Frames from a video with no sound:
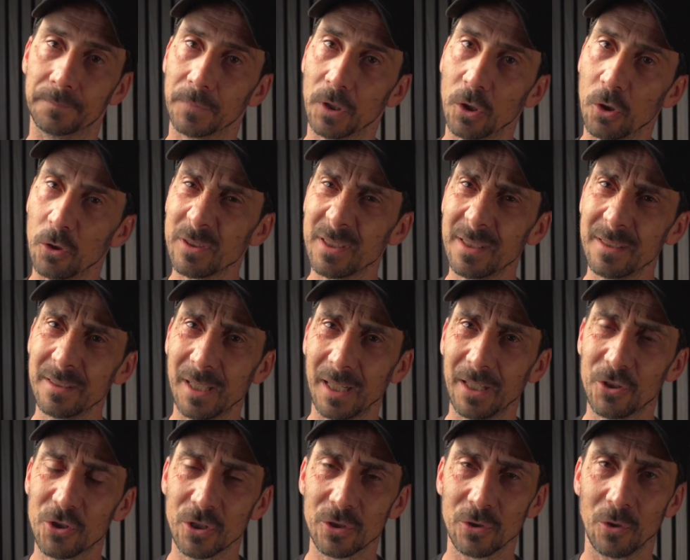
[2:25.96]

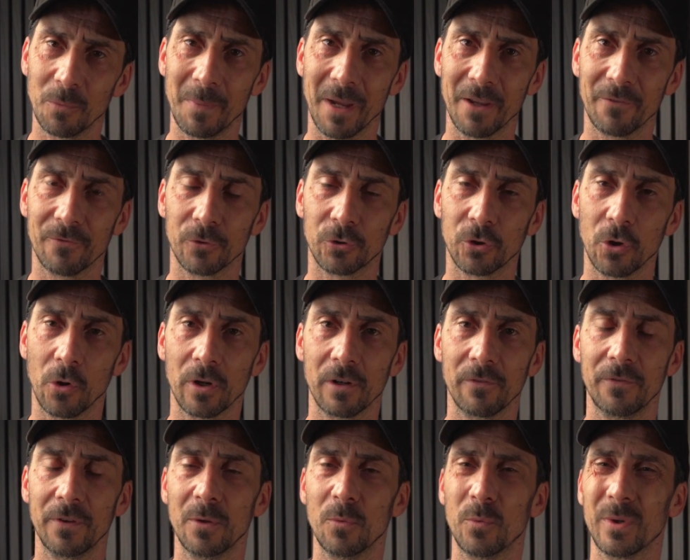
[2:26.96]
concentrate just on my
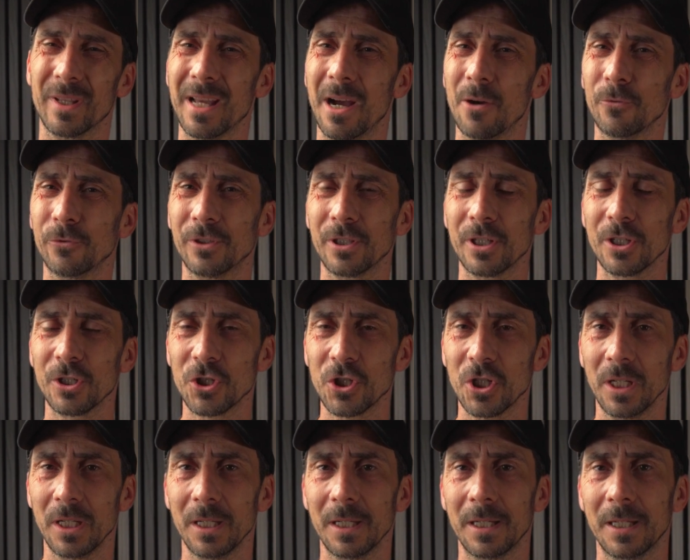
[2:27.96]
photography without
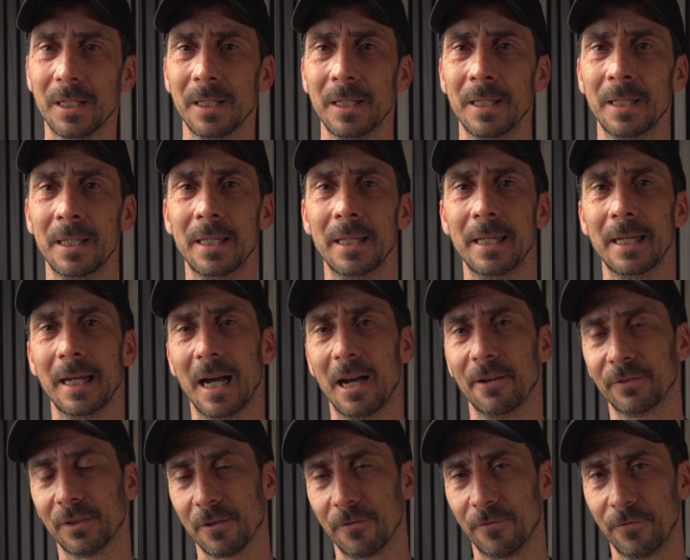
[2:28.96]
rushing
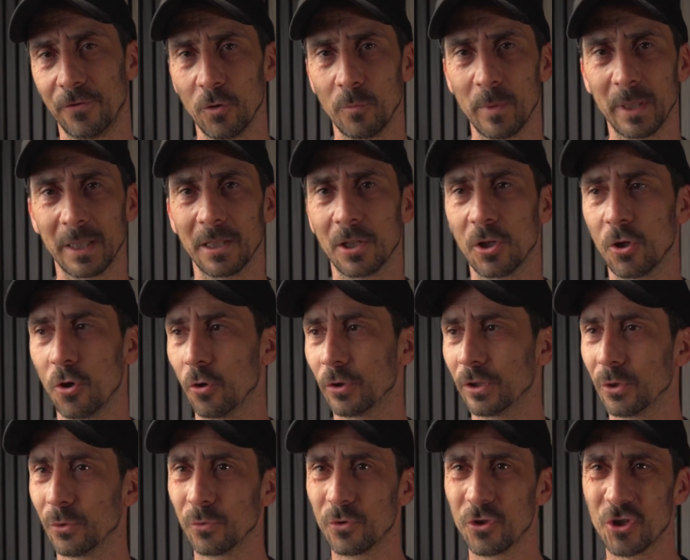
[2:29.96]
after filming the
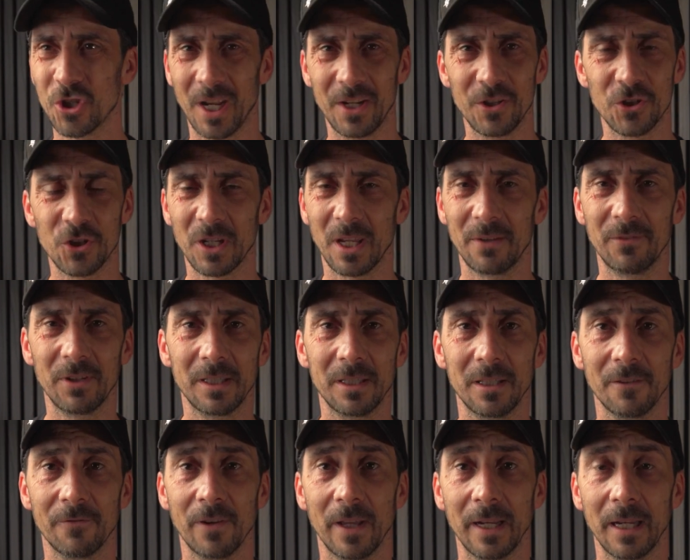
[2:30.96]
cocktail, changing
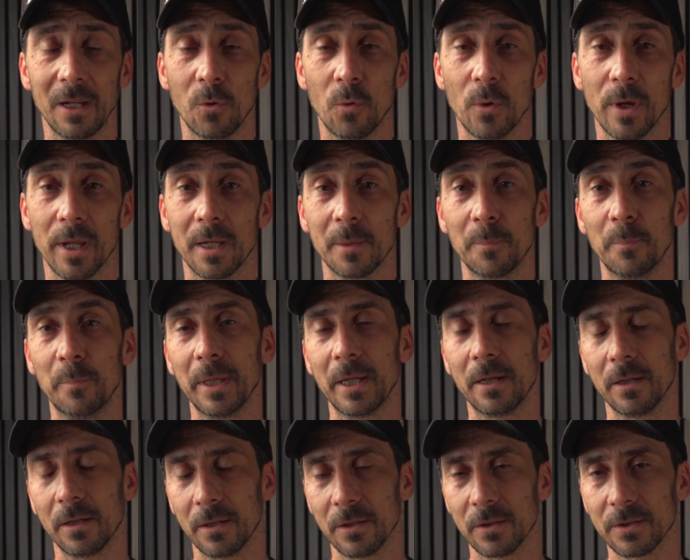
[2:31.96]
everything very quick,
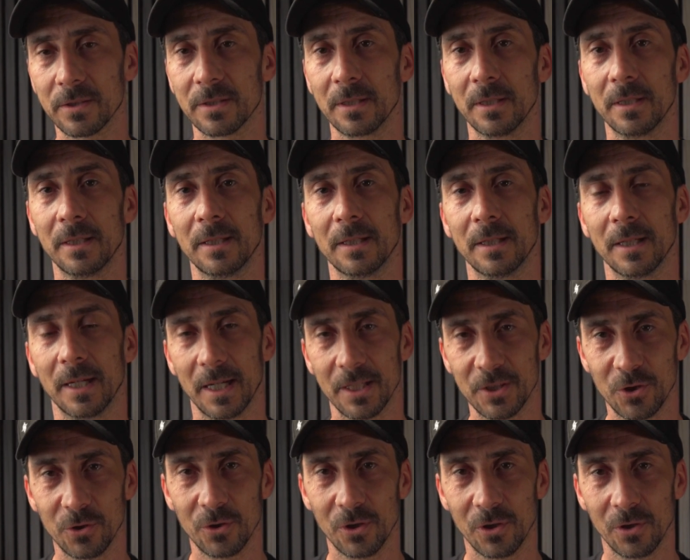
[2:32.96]
because
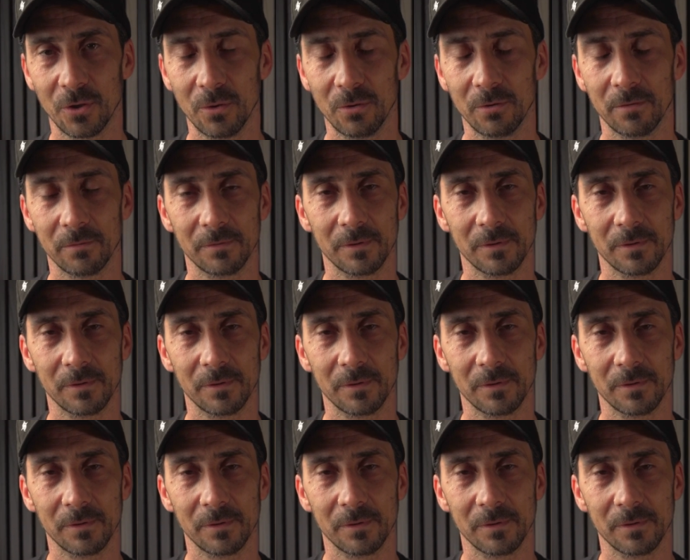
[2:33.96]
as you know,